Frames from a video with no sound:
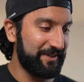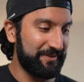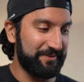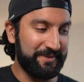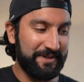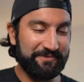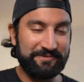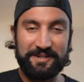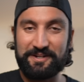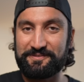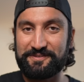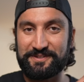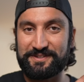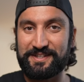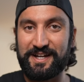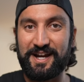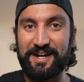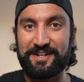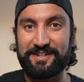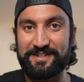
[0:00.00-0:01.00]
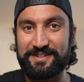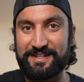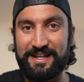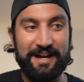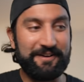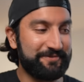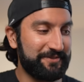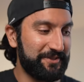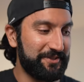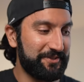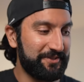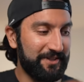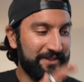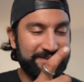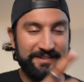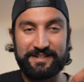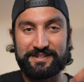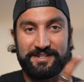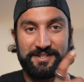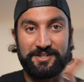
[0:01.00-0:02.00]
or whenever I feel tired in the afternoon, I'll
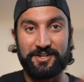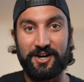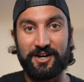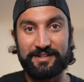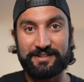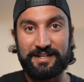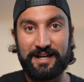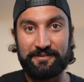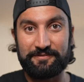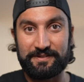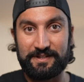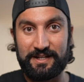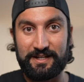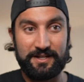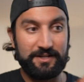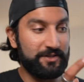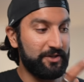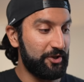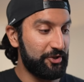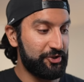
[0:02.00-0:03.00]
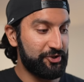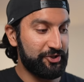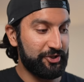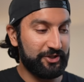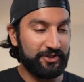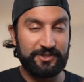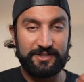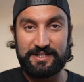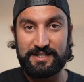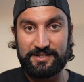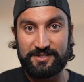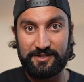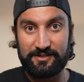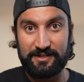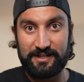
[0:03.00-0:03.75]
take the non-caffeinated, no sugar Ketone